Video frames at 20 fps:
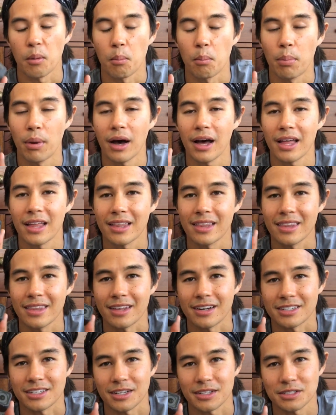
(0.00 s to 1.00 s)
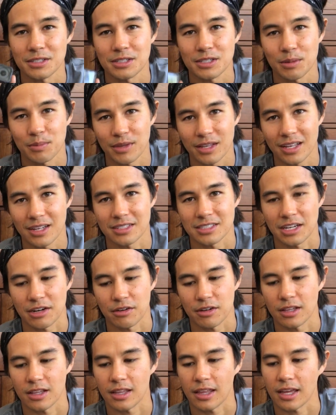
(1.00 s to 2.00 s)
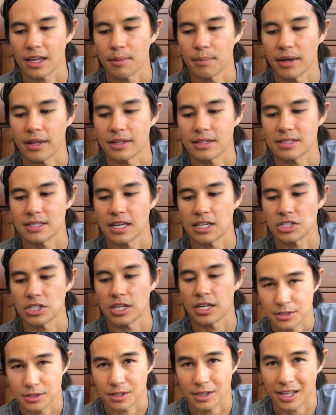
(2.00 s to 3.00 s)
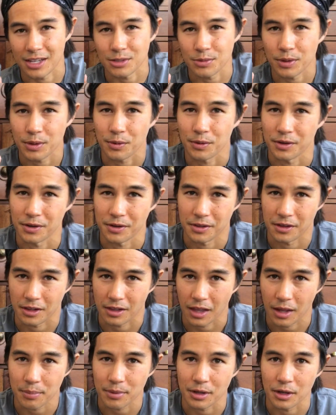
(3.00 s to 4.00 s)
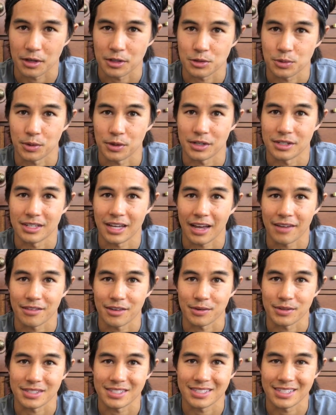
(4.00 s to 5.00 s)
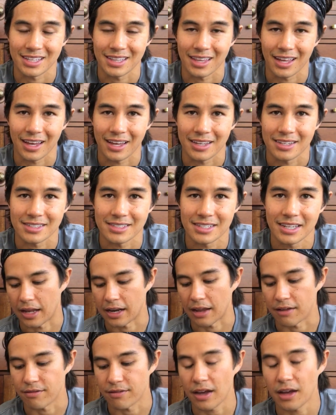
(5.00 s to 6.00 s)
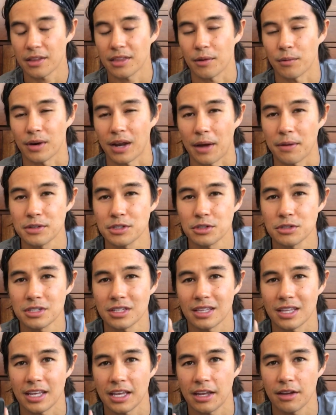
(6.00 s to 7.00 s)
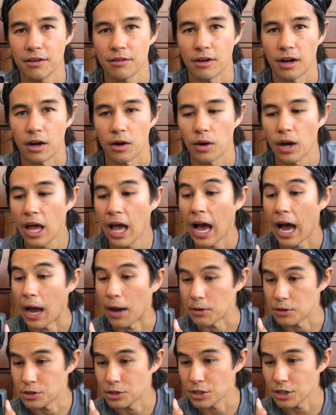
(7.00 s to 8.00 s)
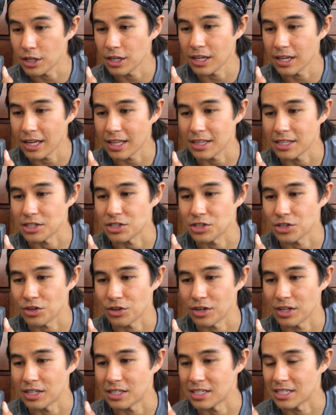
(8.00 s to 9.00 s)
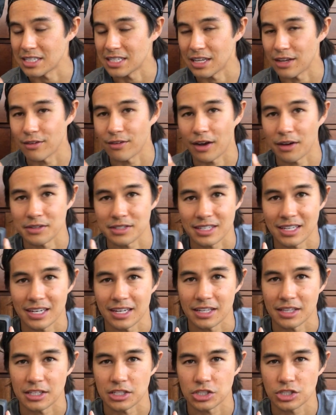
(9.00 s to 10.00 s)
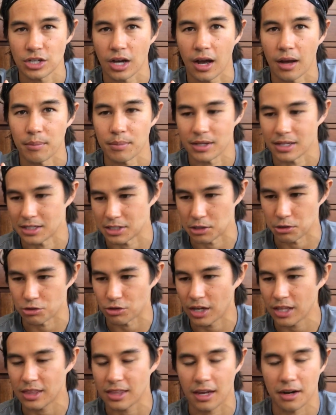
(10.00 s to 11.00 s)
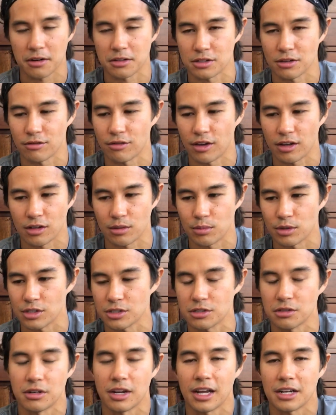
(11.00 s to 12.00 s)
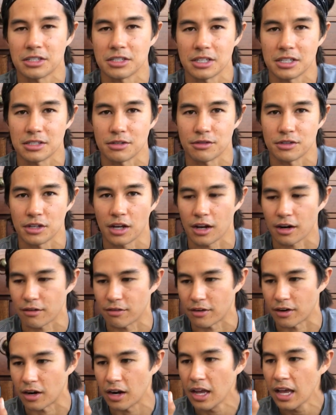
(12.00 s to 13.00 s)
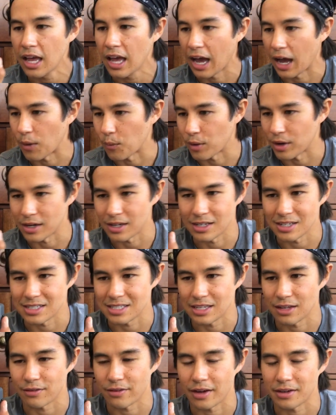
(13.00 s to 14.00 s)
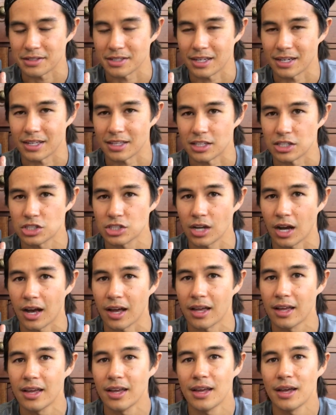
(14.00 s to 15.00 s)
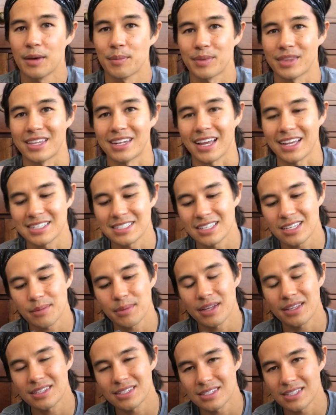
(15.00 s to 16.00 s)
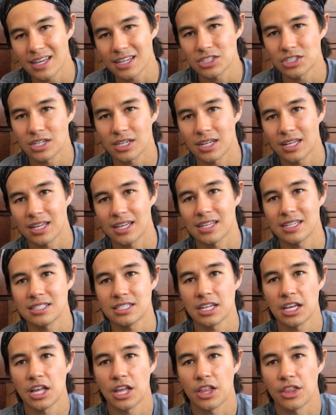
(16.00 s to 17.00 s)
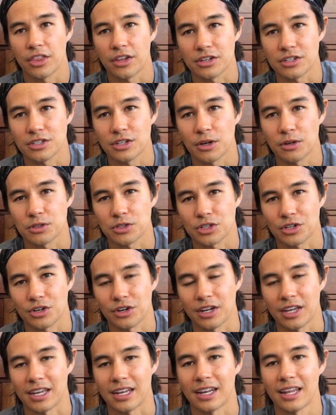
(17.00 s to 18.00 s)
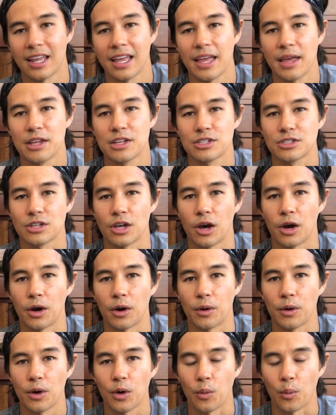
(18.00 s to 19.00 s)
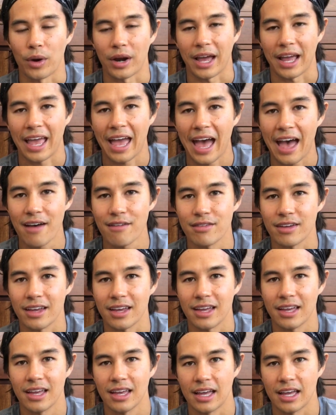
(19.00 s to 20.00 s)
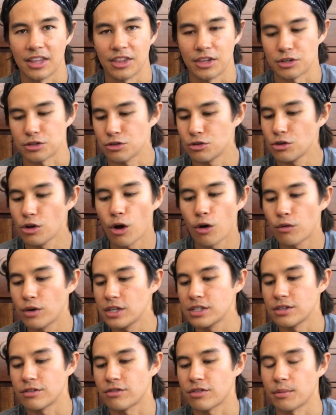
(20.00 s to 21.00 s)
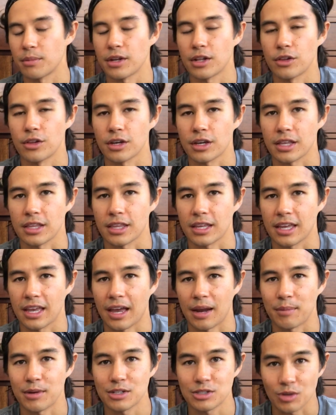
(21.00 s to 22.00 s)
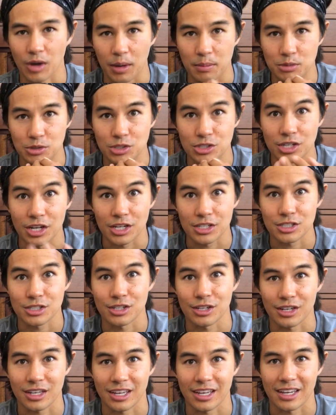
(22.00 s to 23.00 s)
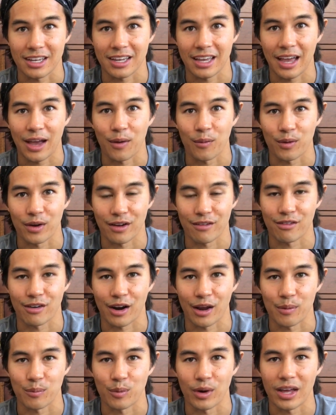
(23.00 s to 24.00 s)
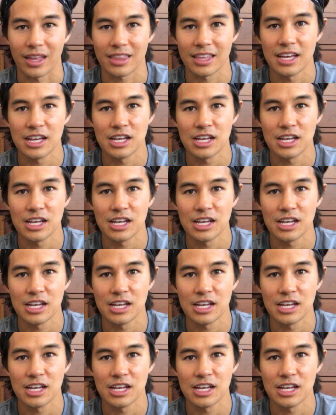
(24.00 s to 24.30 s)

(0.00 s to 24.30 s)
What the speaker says: But there's also something else I really like about this Session. So last week when we were in the Galapagos, we were diving with sea lions. And I found that when I was using the Hero, I was looking at the screen to see if I was getting the shot because it was right there, it was available. So naturally as a photographer, I wanted to see if I was getting the shot. But the nice thing about the Session is there's no screen. So when I have it, there's no reason for me to look at the camera, so I'm just looking at whatever I'm with.